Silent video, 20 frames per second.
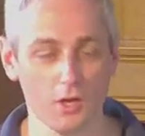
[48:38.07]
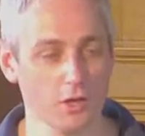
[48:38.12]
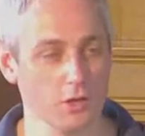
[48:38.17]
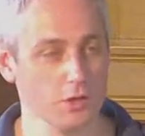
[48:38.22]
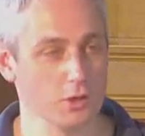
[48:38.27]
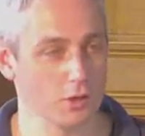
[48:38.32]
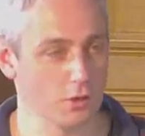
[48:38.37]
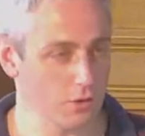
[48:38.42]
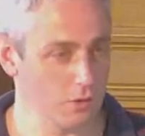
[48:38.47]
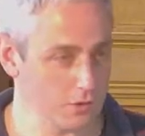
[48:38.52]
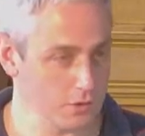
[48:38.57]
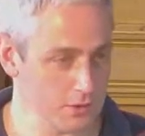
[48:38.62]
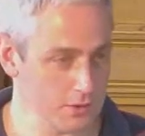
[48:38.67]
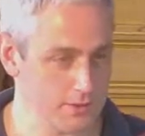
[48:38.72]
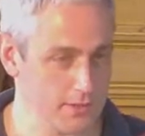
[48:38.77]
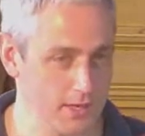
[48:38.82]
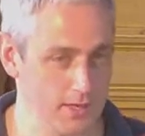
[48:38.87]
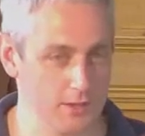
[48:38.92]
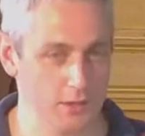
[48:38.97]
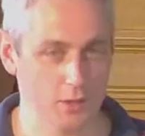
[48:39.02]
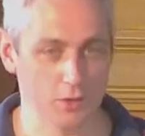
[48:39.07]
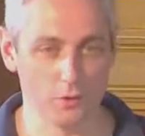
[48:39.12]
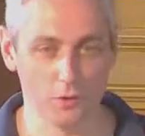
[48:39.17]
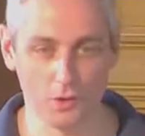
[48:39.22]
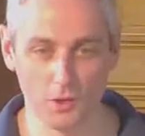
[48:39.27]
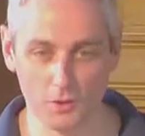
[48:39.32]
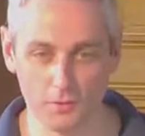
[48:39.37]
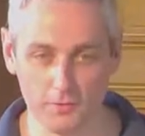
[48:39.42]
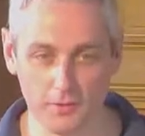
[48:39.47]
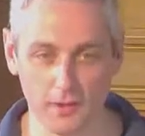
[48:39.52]
You'll understand that
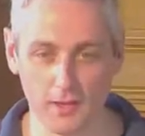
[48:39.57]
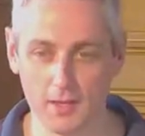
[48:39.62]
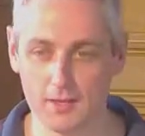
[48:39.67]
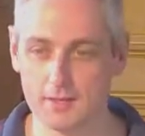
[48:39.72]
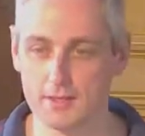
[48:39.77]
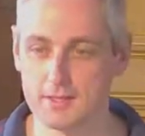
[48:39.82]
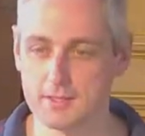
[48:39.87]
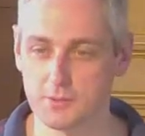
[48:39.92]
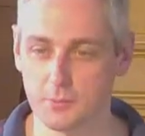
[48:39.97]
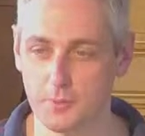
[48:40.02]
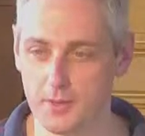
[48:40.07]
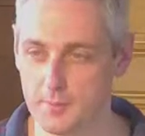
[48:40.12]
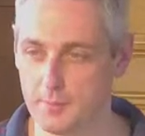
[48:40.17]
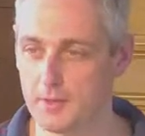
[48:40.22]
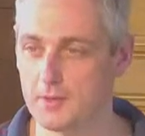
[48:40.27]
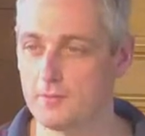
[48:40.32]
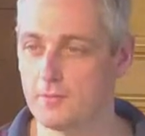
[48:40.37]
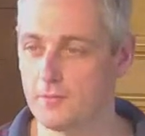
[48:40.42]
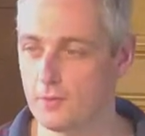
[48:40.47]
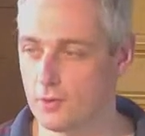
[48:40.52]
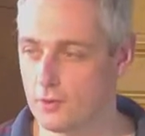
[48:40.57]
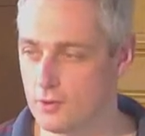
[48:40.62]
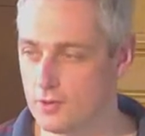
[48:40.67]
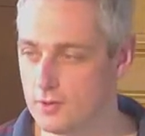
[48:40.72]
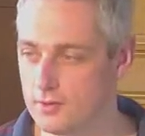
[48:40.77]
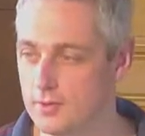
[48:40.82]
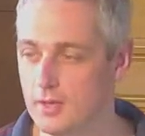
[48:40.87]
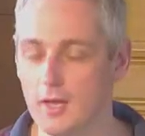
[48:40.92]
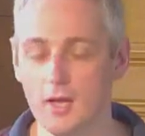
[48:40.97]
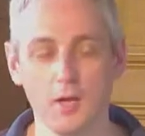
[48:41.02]
all of that is a wee bit
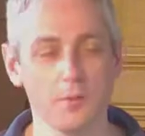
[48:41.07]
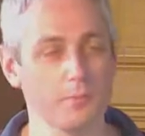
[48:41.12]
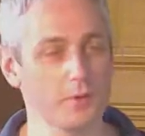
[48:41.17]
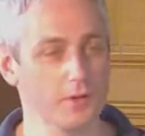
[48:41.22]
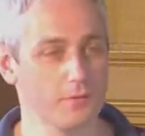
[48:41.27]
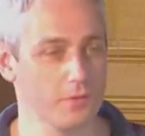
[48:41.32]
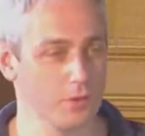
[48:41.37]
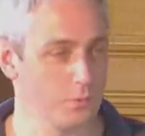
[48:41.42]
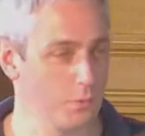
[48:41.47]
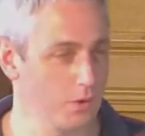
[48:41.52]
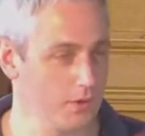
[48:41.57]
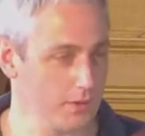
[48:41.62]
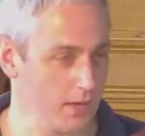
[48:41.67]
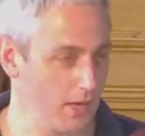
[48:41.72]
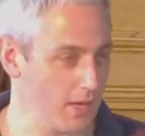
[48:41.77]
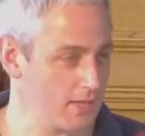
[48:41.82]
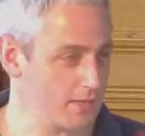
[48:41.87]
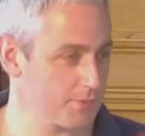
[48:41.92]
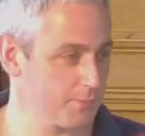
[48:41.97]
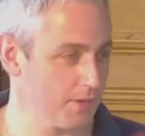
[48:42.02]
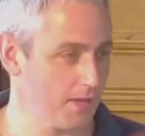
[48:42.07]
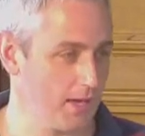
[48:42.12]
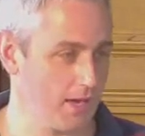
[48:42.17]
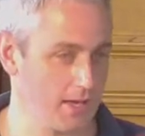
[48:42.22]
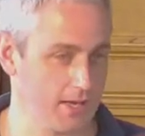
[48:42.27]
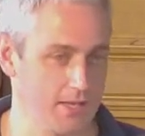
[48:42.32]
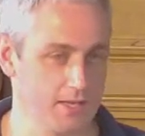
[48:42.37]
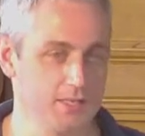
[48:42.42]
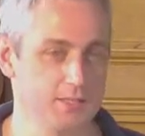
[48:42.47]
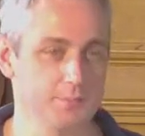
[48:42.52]
fluid, but if you want to ask me
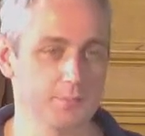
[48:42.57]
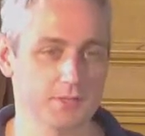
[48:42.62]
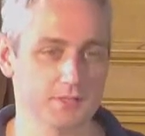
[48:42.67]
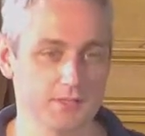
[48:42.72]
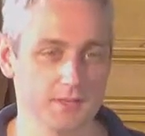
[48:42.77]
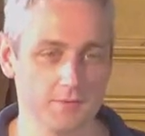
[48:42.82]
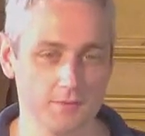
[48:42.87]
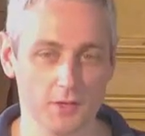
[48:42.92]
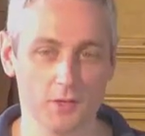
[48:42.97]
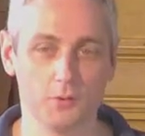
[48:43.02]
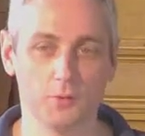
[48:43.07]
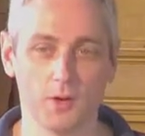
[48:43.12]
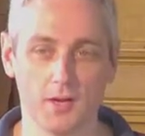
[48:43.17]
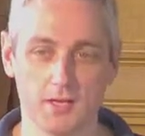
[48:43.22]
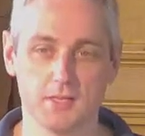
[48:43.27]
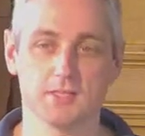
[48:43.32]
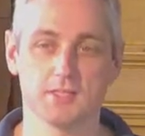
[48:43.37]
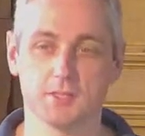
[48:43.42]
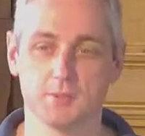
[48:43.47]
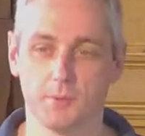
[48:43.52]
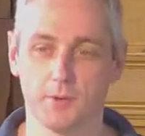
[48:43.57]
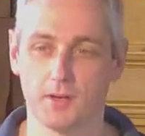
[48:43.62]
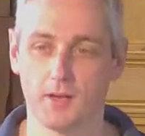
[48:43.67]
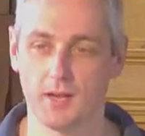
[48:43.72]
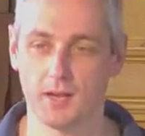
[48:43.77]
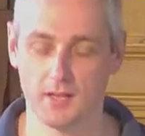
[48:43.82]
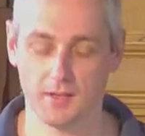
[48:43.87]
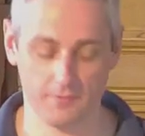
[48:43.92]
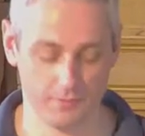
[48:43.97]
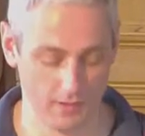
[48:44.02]
any specific questions about
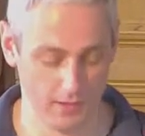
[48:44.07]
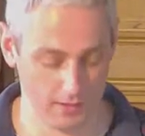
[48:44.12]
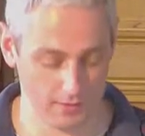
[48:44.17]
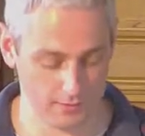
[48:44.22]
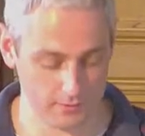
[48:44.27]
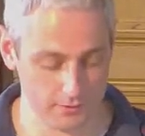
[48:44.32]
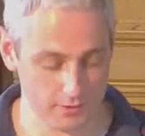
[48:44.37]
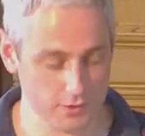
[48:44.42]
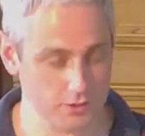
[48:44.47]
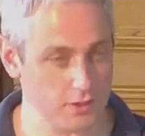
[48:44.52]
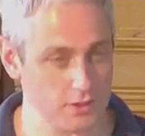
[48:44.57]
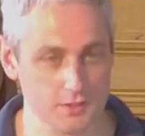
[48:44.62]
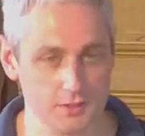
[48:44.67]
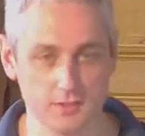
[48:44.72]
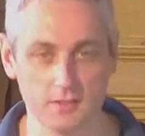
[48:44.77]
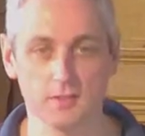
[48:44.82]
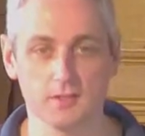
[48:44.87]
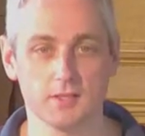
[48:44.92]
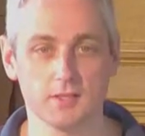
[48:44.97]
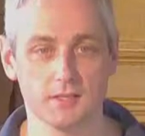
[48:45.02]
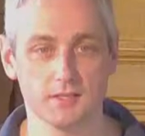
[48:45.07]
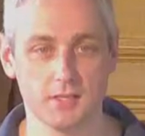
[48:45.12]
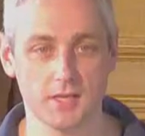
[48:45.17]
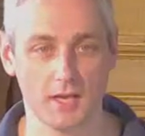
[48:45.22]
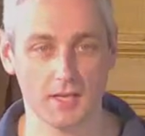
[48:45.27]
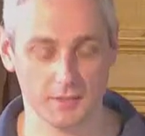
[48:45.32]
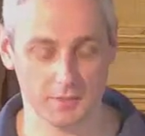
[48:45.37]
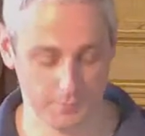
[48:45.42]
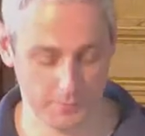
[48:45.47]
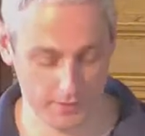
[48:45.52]
any of that, just
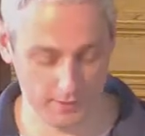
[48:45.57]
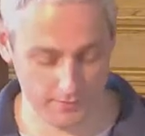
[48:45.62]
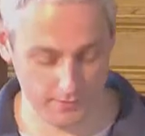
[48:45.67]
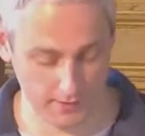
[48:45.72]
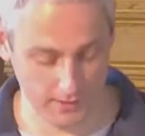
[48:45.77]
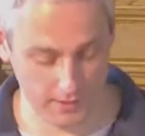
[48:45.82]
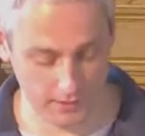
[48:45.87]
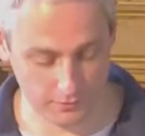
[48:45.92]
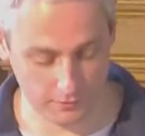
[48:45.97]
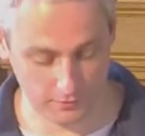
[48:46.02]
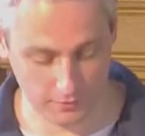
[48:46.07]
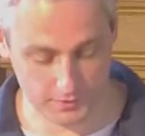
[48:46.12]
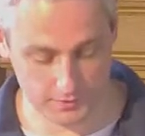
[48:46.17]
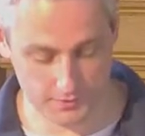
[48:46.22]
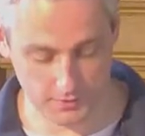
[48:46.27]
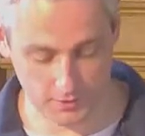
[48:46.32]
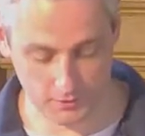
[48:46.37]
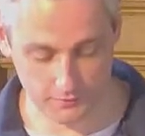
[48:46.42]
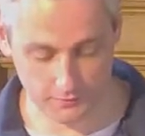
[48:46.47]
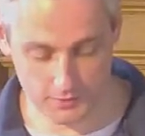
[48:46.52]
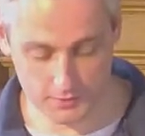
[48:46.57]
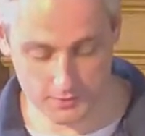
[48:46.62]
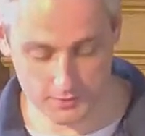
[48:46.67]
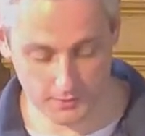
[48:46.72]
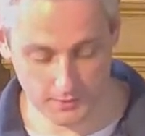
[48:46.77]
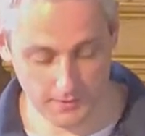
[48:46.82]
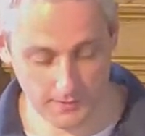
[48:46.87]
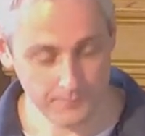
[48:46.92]
chat to me at the end of the service.